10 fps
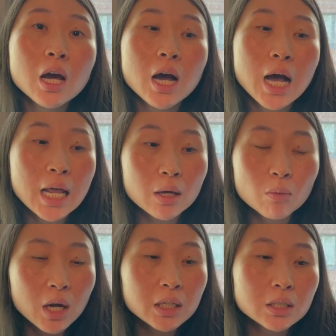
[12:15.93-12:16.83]
and I
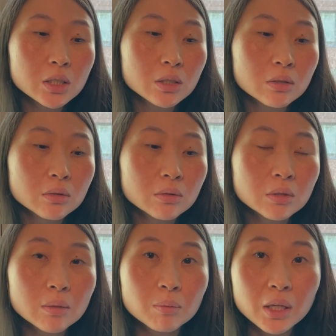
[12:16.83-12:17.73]
wanted
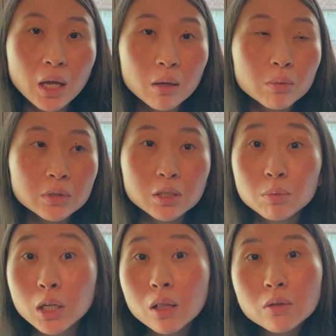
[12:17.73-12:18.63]
to be able to
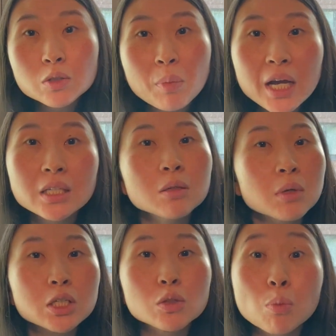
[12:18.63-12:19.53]
be close by to
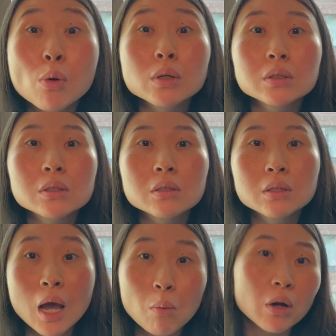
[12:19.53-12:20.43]
my support
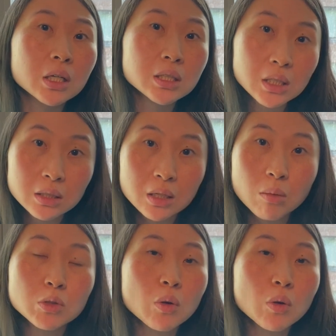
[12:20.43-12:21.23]
network and system.